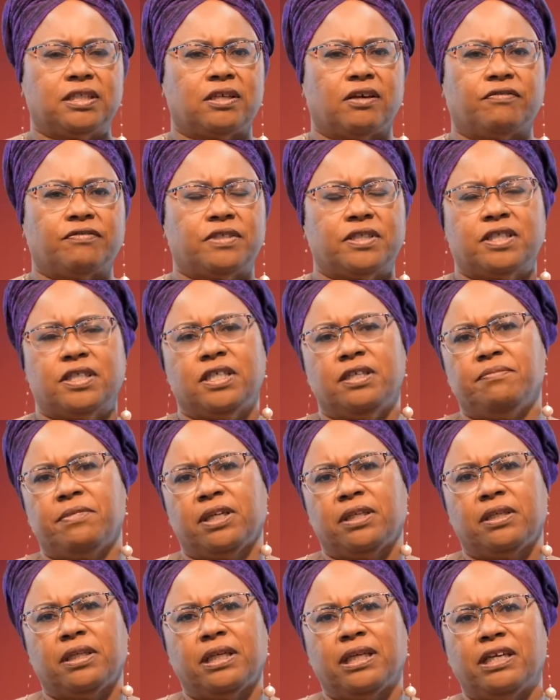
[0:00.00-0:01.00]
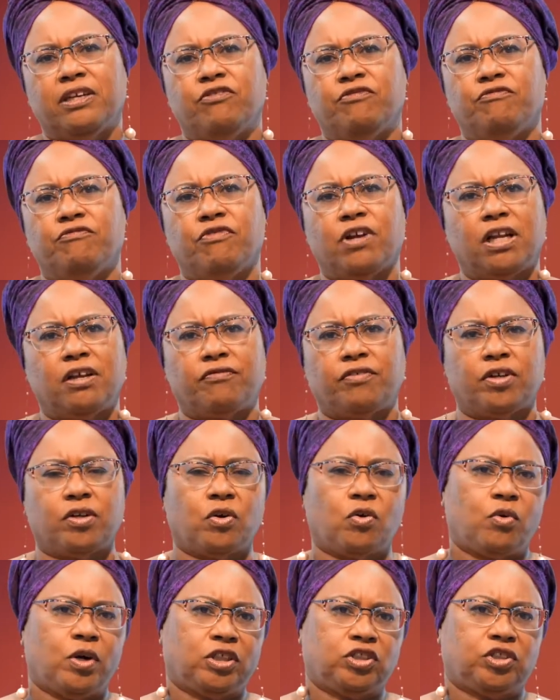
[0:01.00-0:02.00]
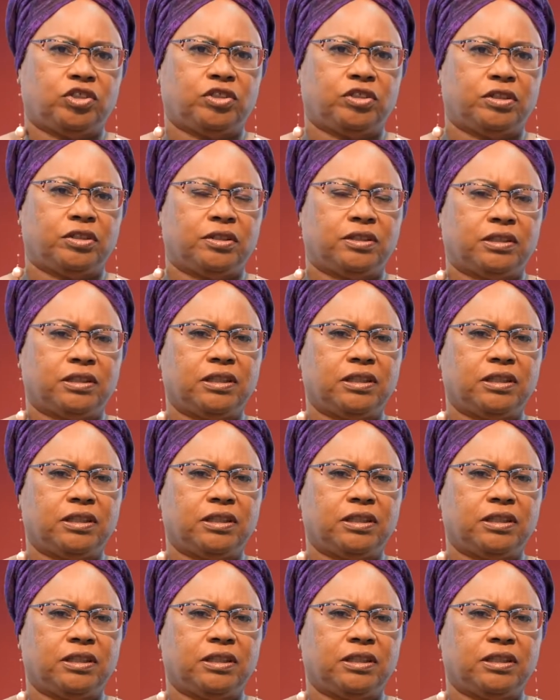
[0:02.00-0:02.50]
of seemingly irrelevant questions,